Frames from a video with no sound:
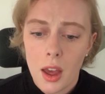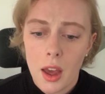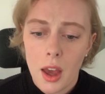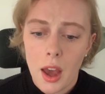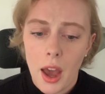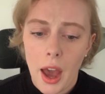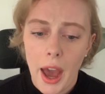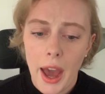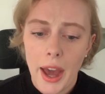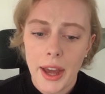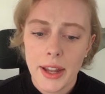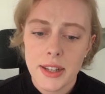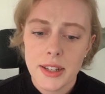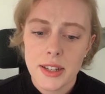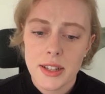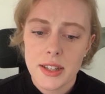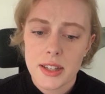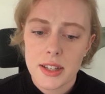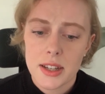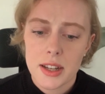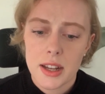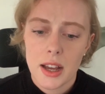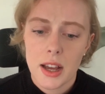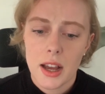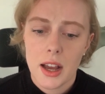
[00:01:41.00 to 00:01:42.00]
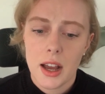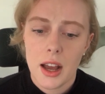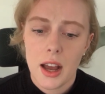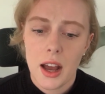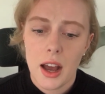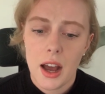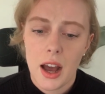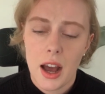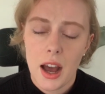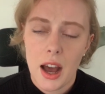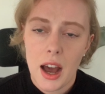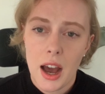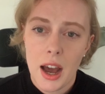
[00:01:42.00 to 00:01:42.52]
And
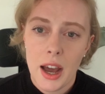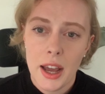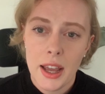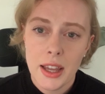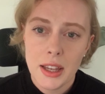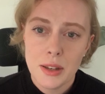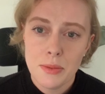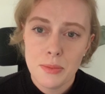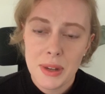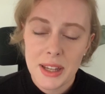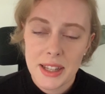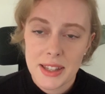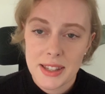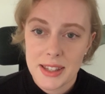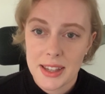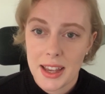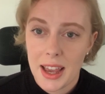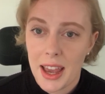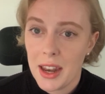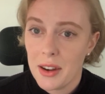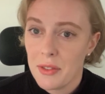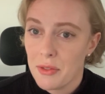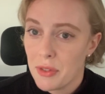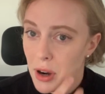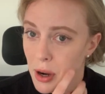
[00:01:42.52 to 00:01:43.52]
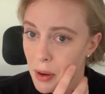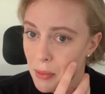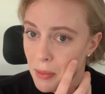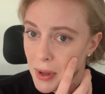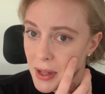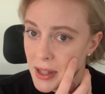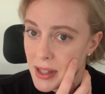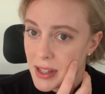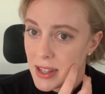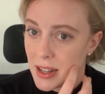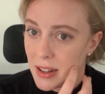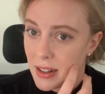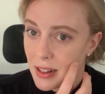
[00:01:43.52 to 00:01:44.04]
I admit,
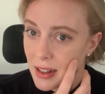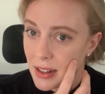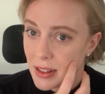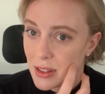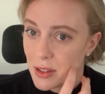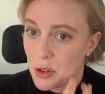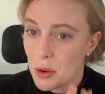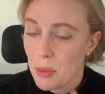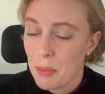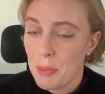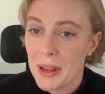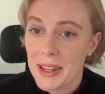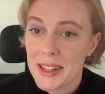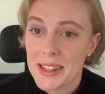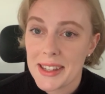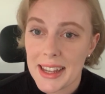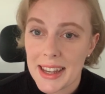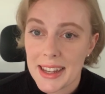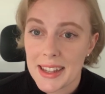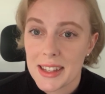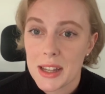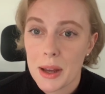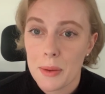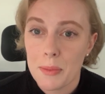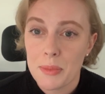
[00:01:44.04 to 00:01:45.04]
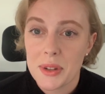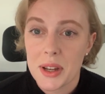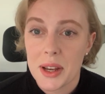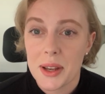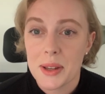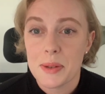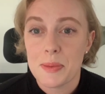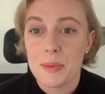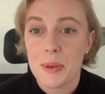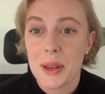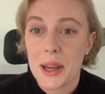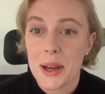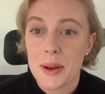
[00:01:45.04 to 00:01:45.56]
environmental topics can sometimes
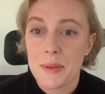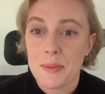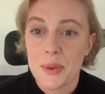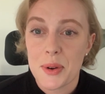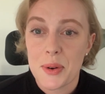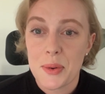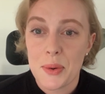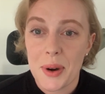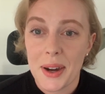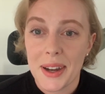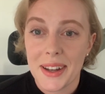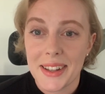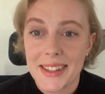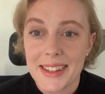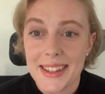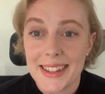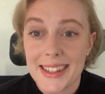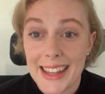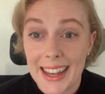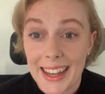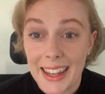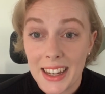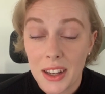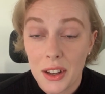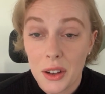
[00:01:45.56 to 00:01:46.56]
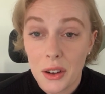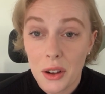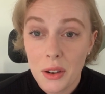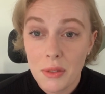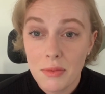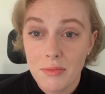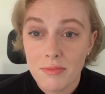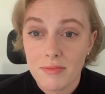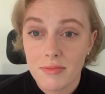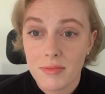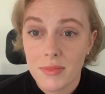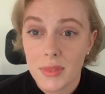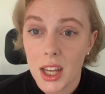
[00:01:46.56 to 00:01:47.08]
become quite technical.
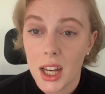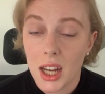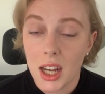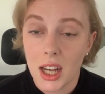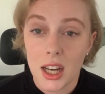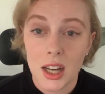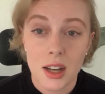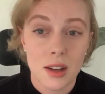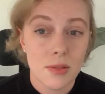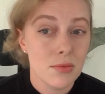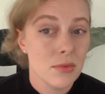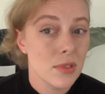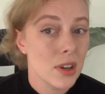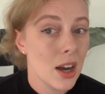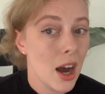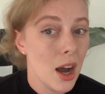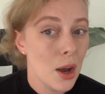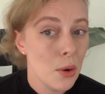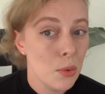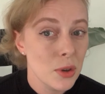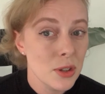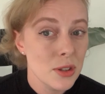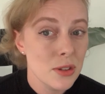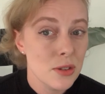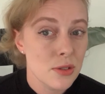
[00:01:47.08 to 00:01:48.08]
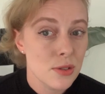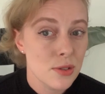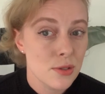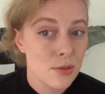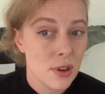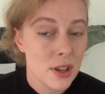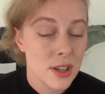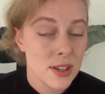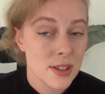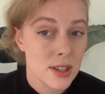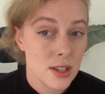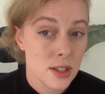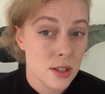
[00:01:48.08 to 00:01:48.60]
I want to
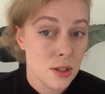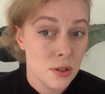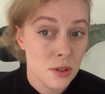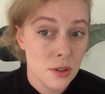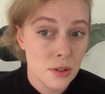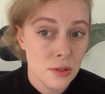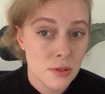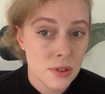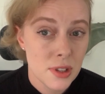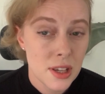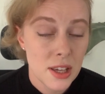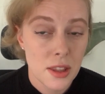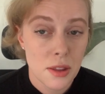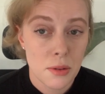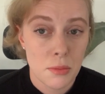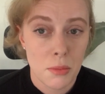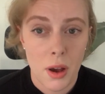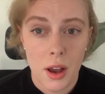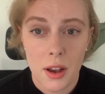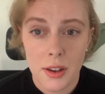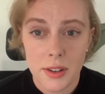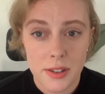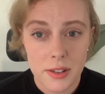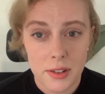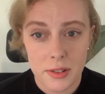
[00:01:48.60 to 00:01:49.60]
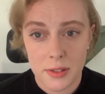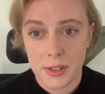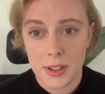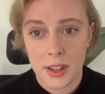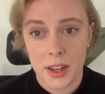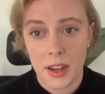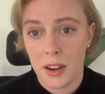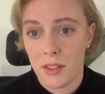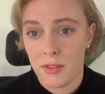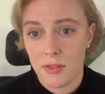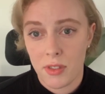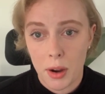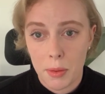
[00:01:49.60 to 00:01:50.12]
stress that you don't need a master's in
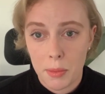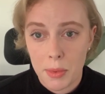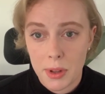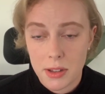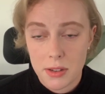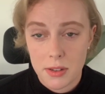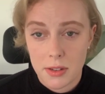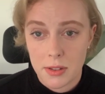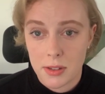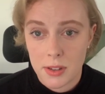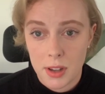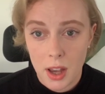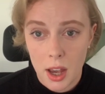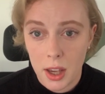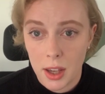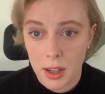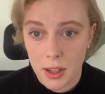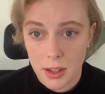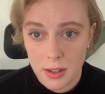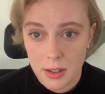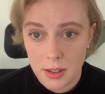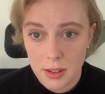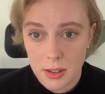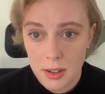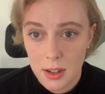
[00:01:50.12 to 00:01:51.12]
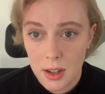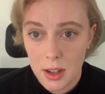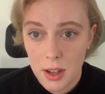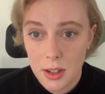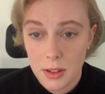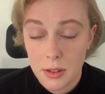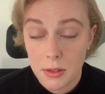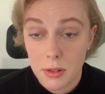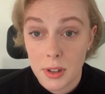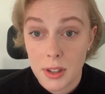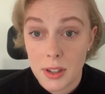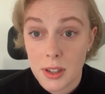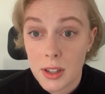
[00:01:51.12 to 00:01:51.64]
environmental science to
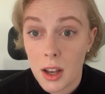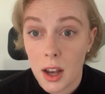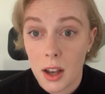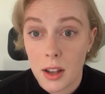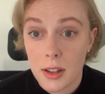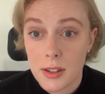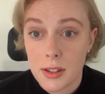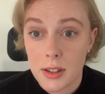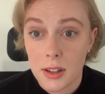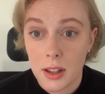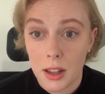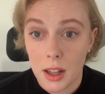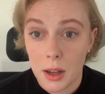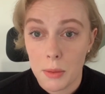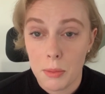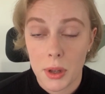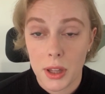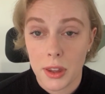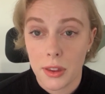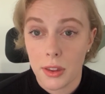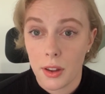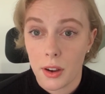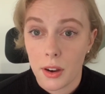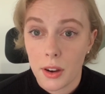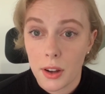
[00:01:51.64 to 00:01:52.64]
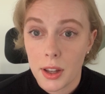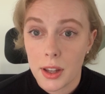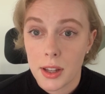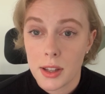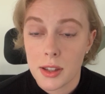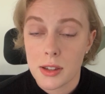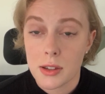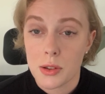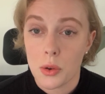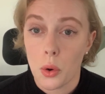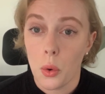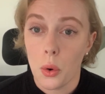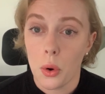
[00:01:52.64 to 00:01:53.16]
discuss climate targets
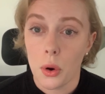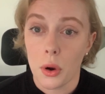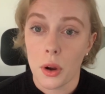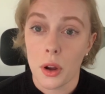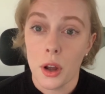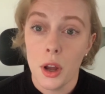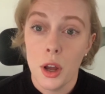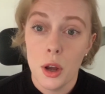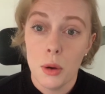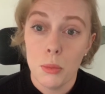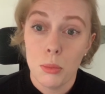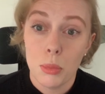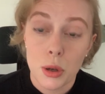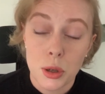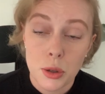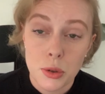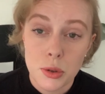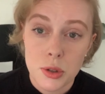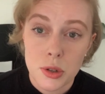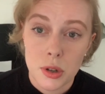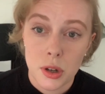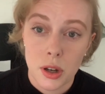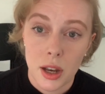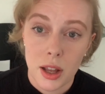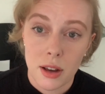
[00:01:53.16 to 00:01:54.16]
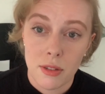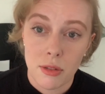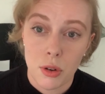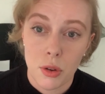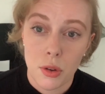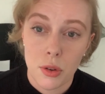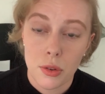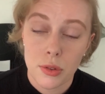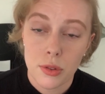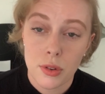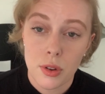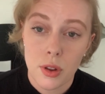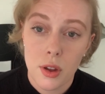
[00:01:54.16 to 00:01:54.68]
or pollution
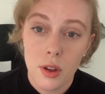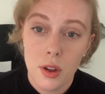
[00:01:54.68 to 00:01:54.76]
levels,